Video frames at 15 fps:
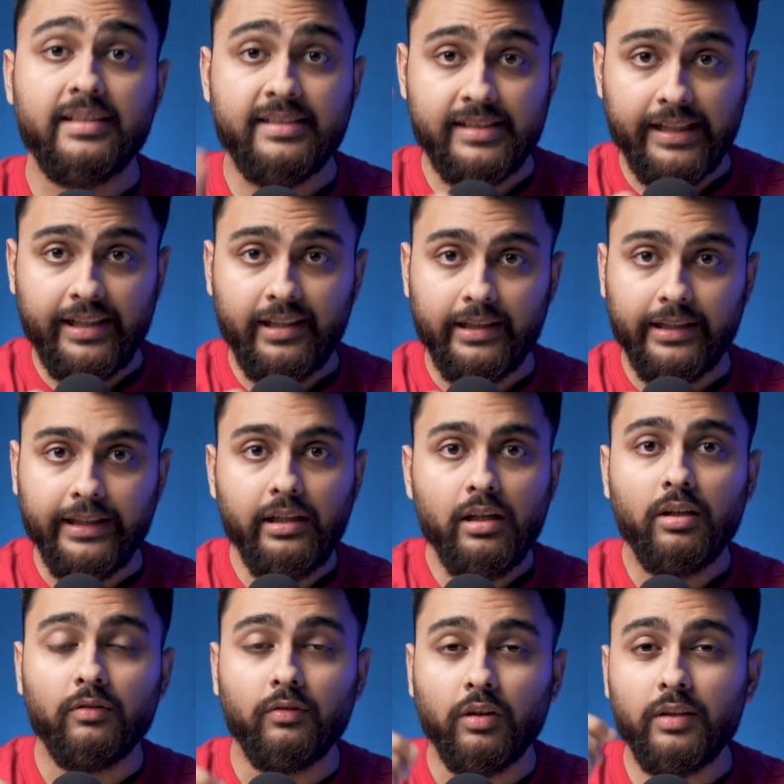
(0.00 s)
Secondly,
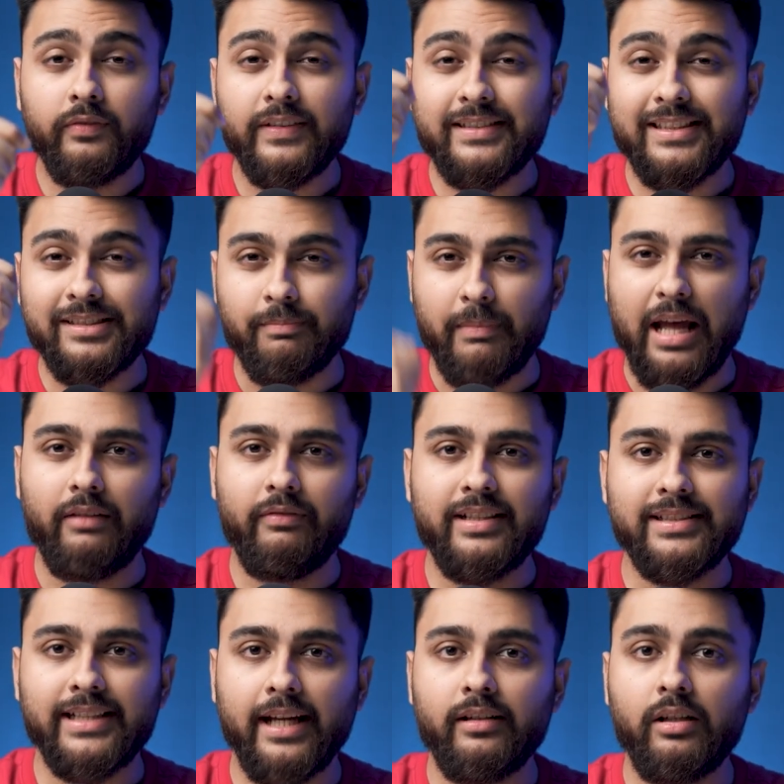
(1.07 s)
Wordfence's
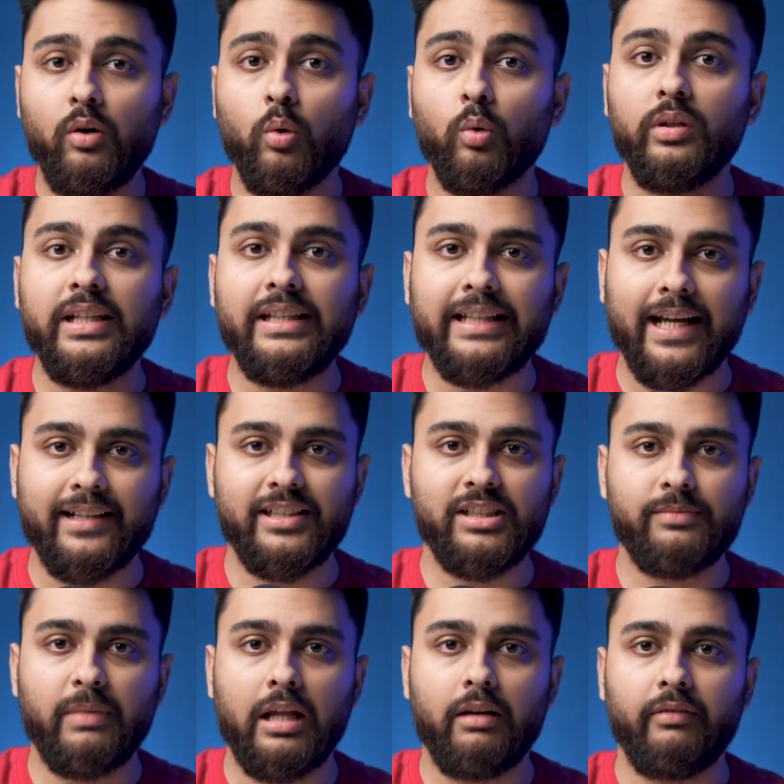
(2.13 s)
malware scanner only
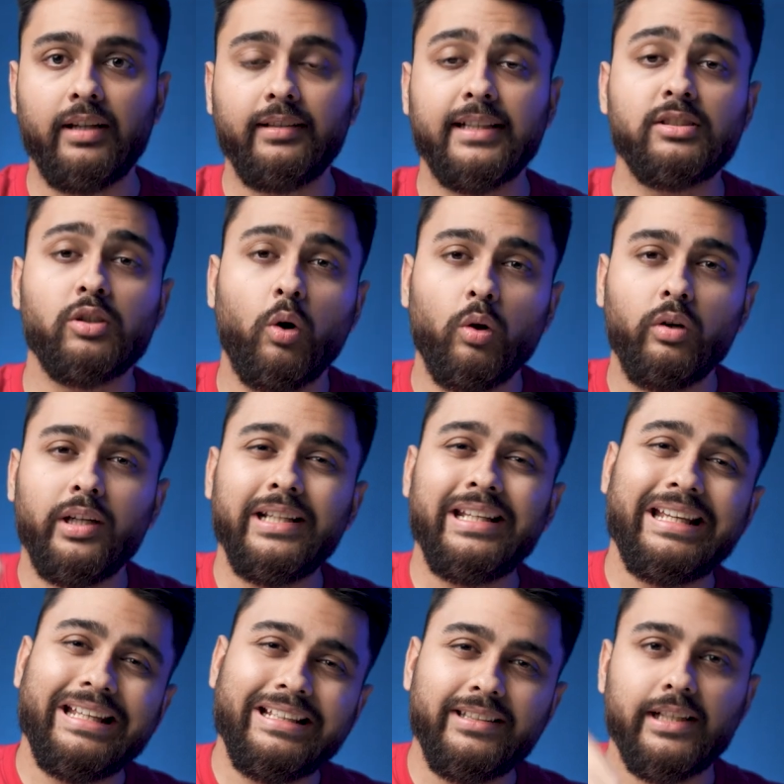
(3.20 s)
catches malware that's already
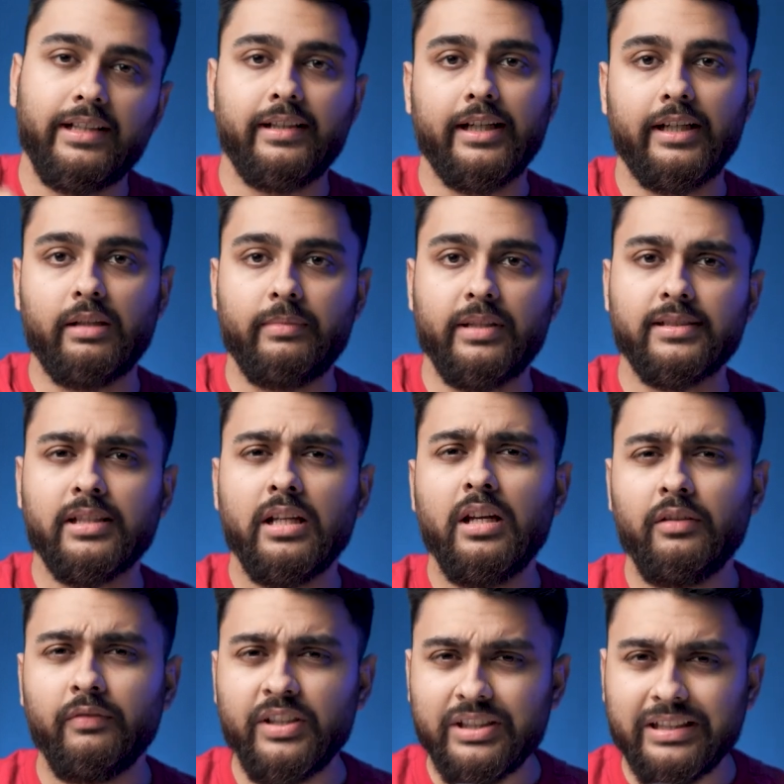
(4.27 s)
in their database,
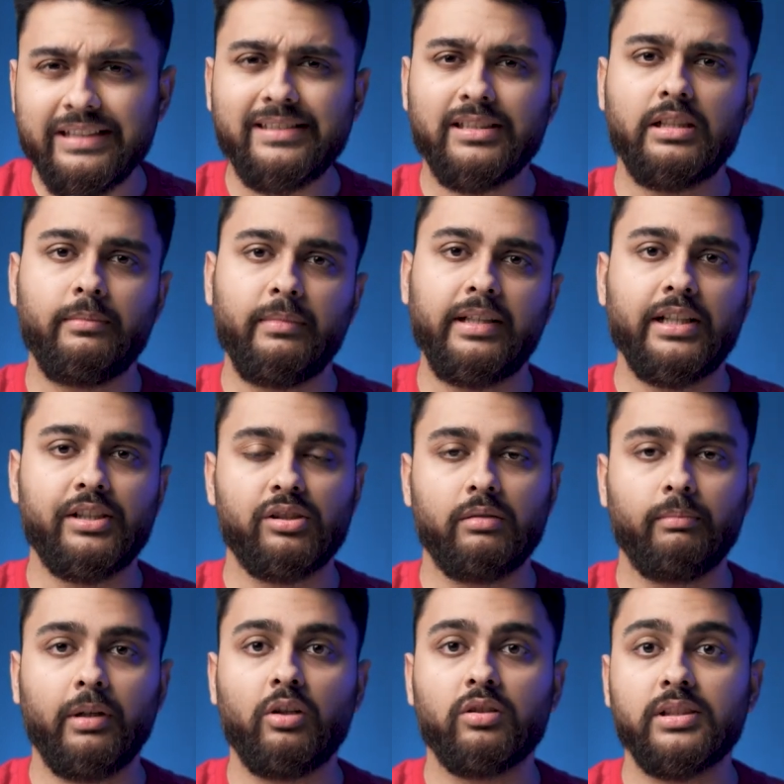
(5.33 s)
which is a
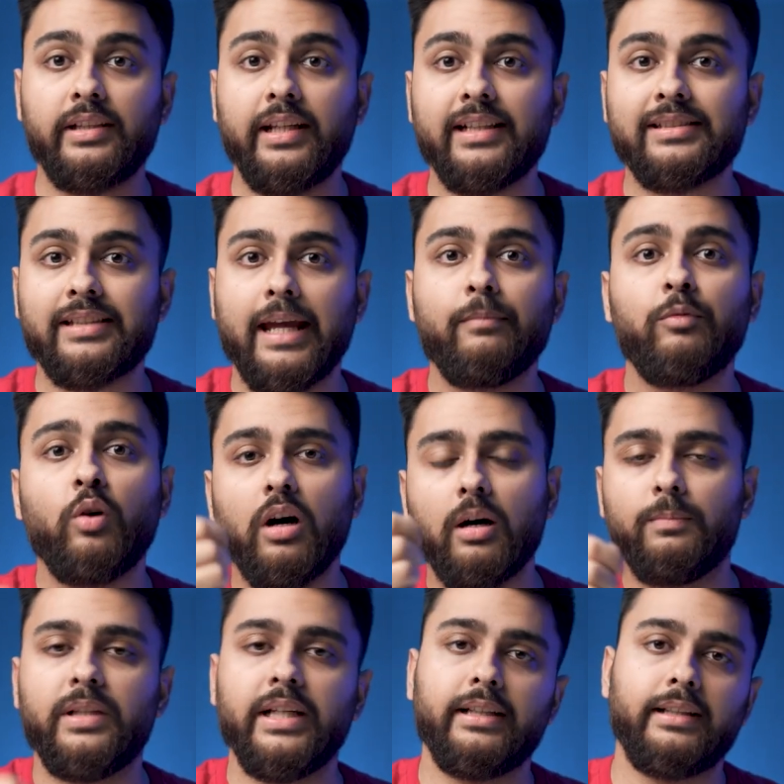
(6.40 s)
limitation because it takes time to
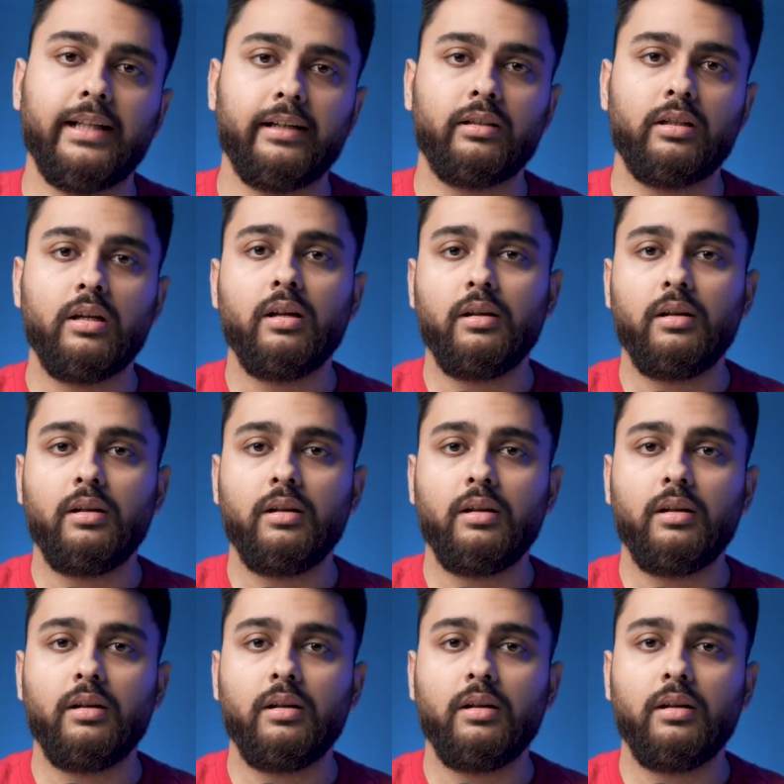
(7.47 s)
update that.